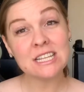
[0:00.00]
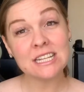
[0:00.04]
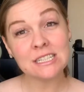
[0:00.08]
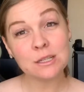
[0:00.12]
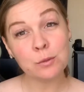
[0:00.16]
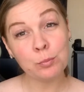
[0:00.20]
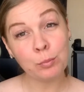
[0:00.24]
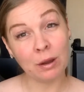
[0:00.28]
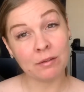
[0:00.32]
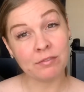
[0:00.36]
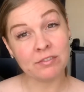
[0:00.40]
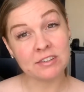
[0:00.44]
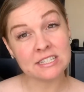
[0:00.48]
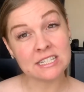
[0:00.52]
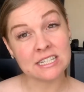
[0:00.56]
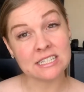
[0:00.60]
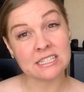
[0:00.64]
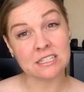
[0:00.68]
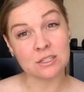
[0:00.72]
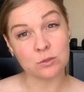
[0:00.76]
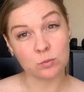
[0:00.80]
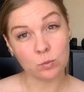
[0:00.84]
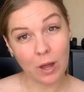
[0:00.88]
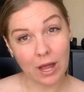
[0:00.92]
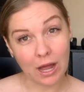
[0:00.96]
preface this
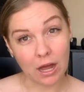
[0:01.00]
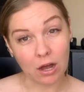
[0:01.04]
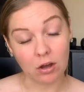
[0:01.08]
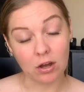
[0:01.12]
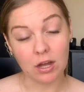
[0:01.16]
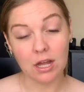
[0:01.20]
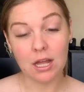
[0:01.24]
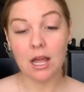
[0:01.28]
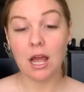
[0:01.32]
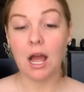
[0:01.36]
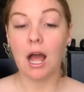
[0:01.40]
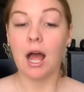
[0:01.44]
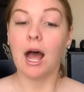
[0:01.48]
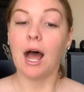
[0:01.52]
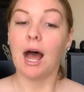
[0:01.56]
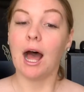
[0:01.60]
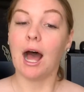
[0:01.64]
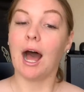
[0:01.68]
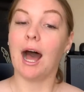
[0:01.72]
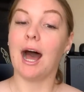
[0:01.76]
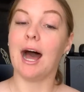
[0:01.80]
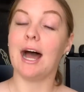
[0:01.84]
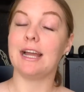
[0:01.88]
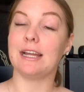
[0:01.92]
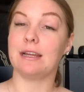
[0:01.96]
as well.
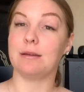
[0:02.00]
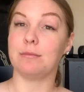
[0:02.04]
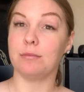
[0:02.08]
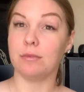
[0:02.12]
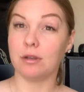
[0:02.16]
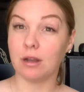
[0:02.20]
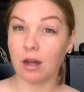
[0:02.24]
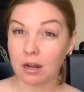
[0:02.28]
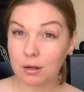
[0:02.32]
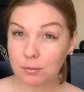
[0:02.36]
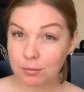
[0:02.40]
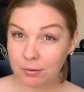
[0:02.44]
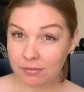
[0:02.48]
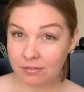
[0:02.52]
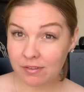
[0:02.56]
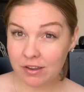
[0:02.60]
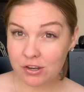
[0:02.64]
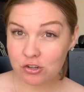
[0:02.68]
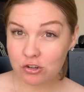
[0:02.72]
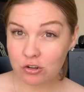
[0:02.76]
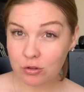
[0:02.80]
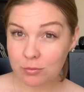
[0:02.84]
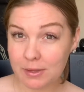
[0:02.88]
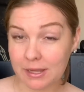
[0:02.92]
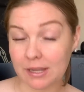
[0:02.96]
I am not a
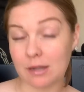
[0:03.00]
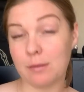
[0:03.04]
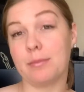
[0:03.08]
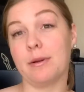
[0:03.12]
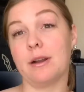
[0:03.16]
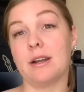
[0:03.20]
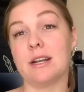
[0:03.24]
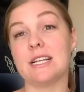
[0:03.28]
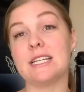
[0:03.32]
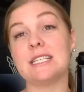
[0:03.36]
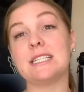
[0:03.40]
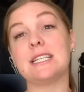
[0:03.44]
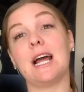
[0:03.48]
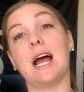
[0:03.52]
professional makeup artist.